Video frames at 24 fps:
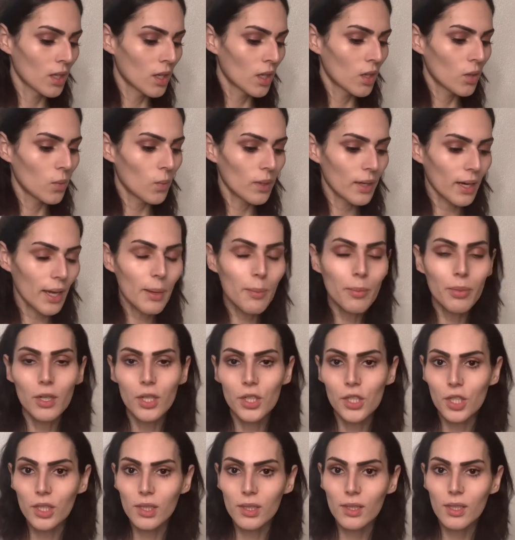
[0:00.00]
When I
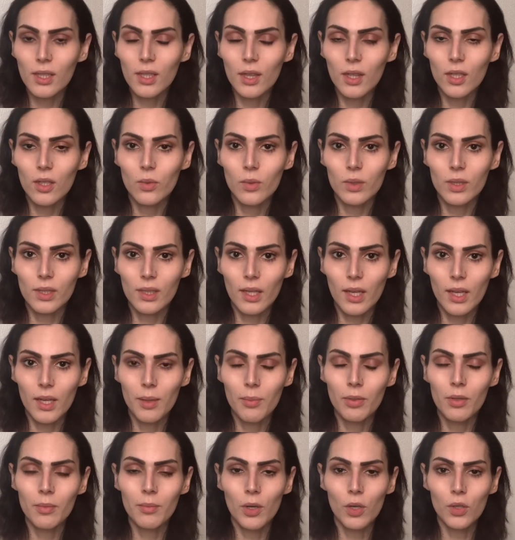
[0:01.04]
purchased it, there was a
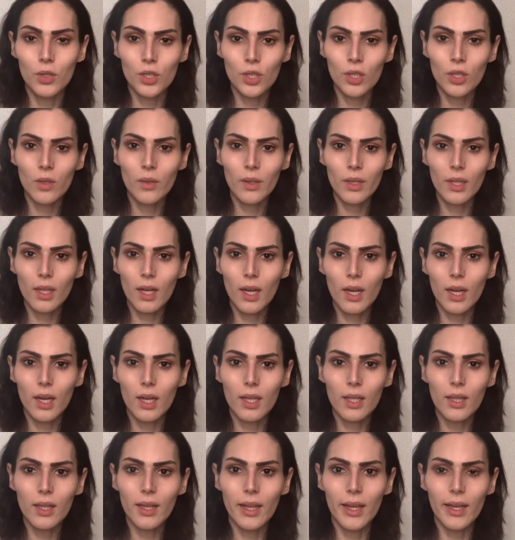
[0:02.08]
promotion going
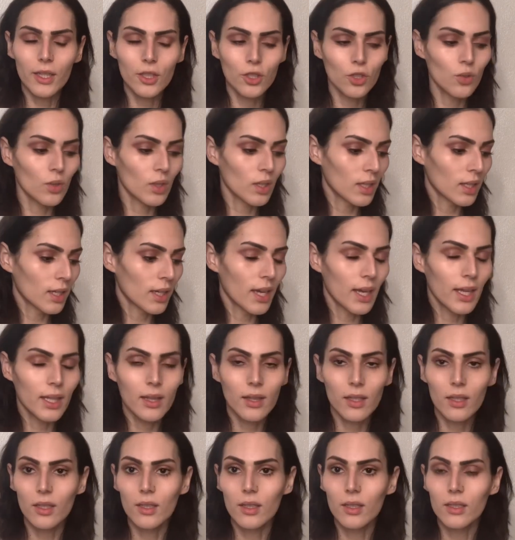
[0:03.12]
on that you can get
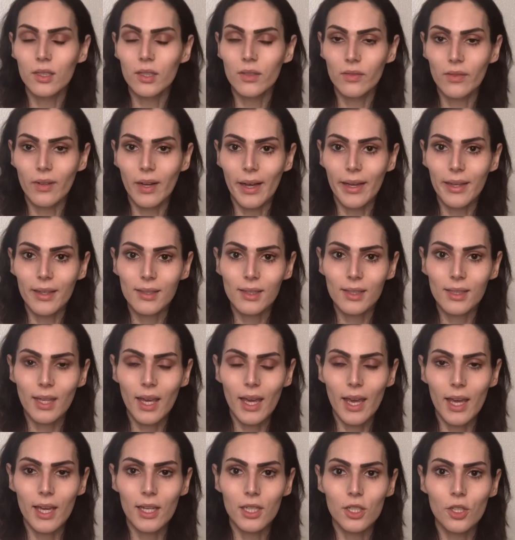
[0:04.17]
the device
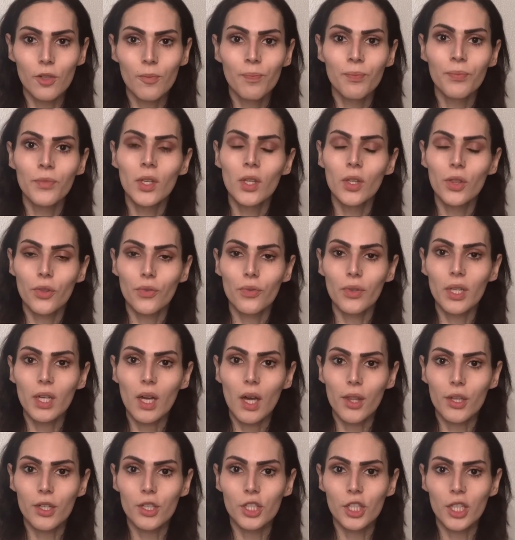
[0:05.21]
and 3
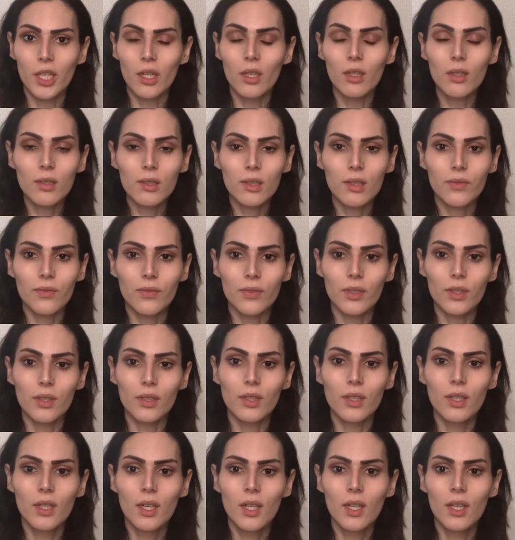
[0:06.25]
other gels for
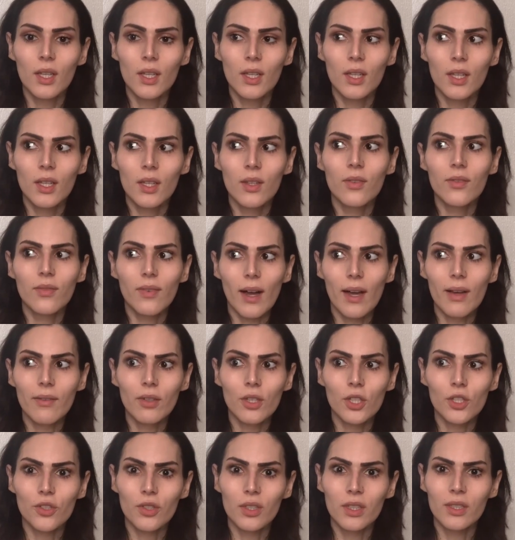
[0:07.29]

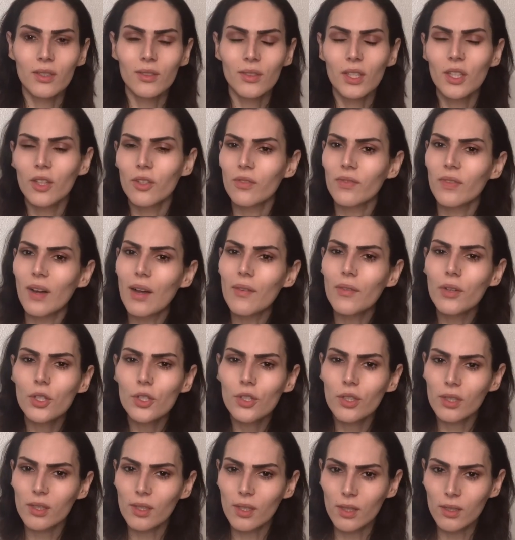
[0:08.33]
either $500 or
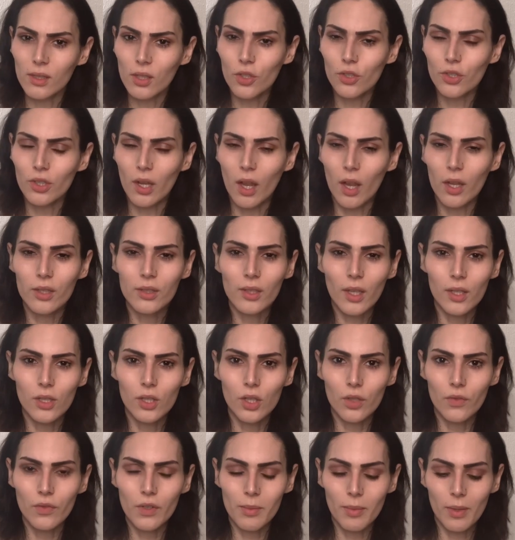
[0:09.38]
$600. I
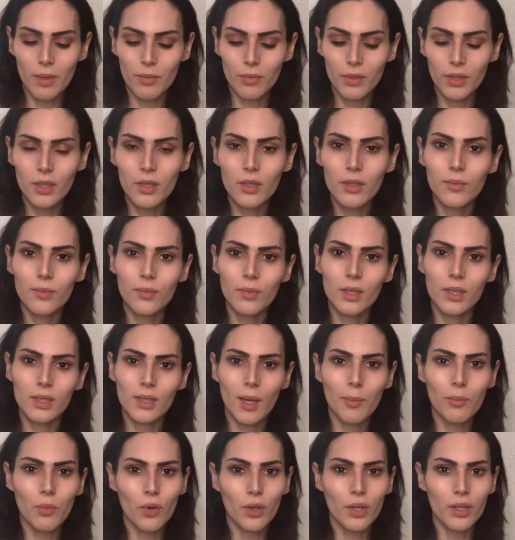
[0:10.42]
don't remember because I
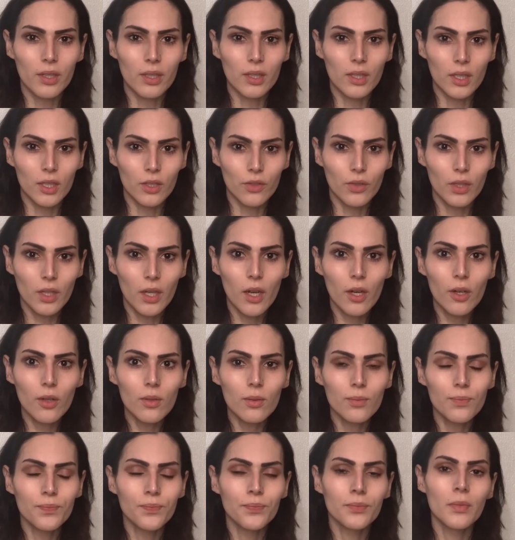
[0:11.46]
bought it a year ago.
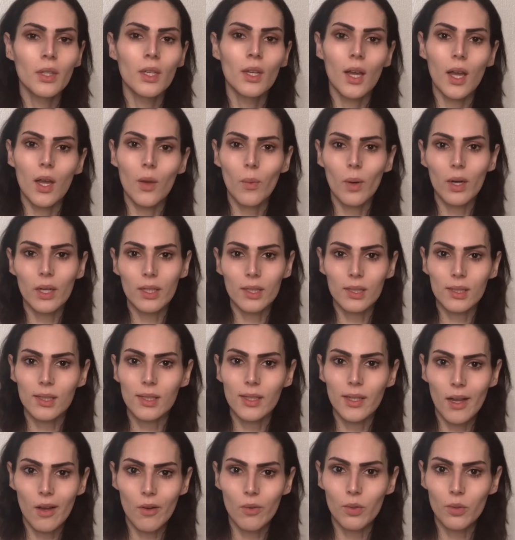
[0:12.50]
I wanted to see
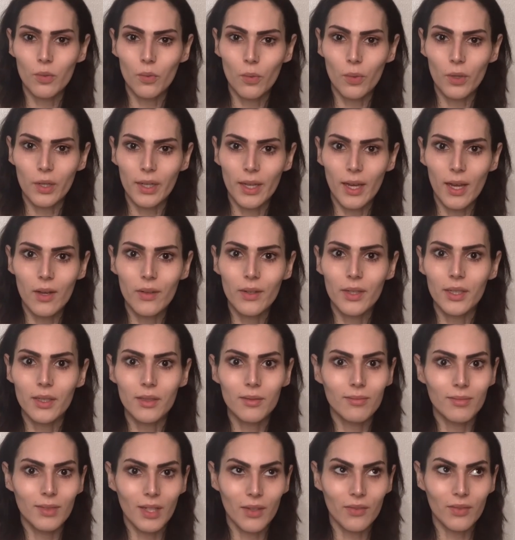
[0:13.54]
how it would work out, and it
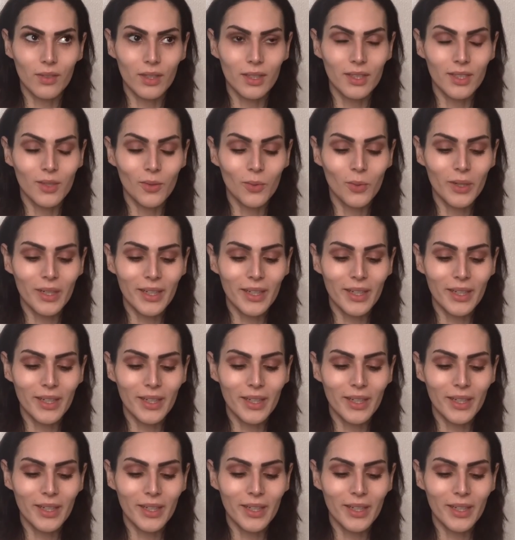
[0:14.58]
definitely did work